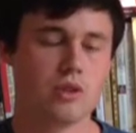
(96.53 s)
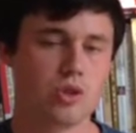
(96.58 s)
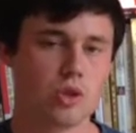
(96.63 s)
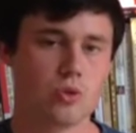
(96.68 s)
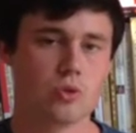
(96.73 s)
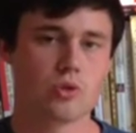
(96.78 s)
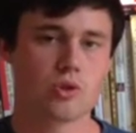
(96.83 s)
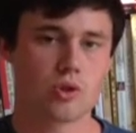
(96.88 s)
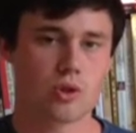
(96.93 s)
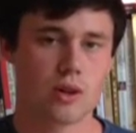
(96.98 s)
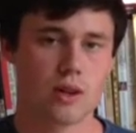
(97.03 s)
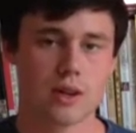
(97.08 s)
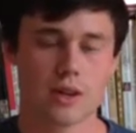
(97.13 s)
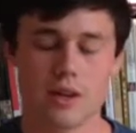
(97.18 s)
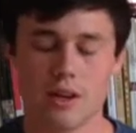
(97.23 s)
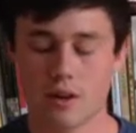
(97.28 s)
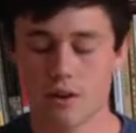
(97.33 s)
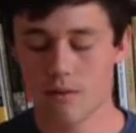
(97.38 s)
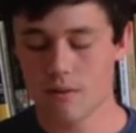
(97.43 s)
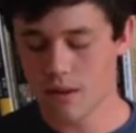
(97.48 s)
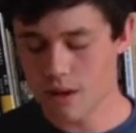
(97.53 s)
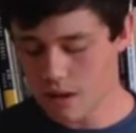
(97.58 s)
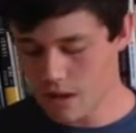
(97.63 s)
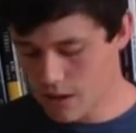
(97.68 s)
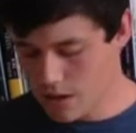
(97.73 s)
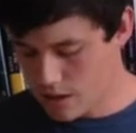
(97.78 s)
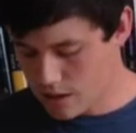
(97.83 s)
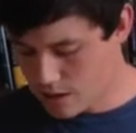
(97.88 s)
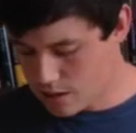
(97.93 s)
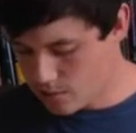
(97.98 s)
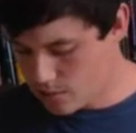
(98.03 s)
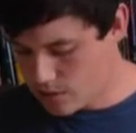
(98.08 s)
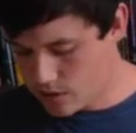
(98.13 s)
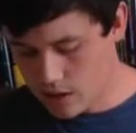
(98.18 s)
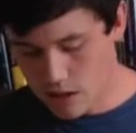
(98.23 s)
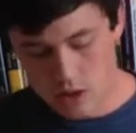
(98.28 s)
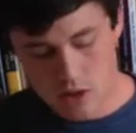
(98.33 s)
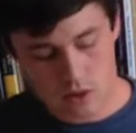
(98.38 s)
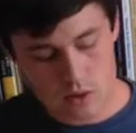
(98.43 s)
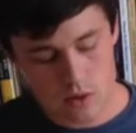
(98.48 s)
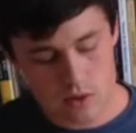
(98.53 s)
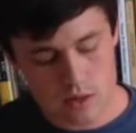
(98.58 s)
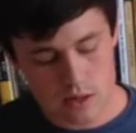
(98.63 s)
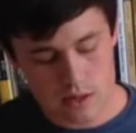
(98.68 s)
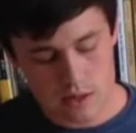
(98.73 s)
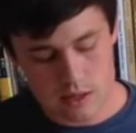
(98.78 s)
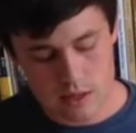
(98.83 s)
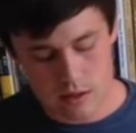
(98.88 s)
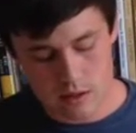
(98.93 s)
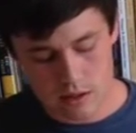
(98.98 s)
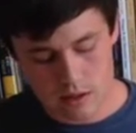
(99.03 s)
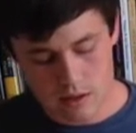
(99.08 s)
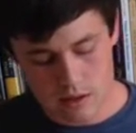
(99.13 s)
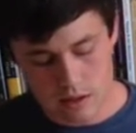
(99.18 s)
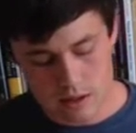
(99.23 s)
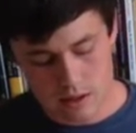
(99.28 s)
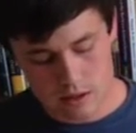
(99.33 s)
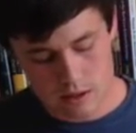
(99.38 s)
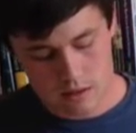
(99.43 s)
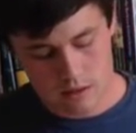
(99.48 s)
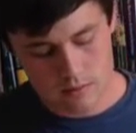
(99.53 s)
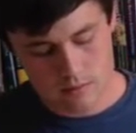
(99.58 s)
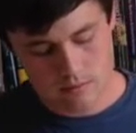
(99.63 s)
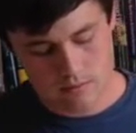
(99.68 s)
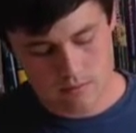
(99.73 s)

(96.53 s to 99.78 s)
too strong here. But the intro is going to sound like this.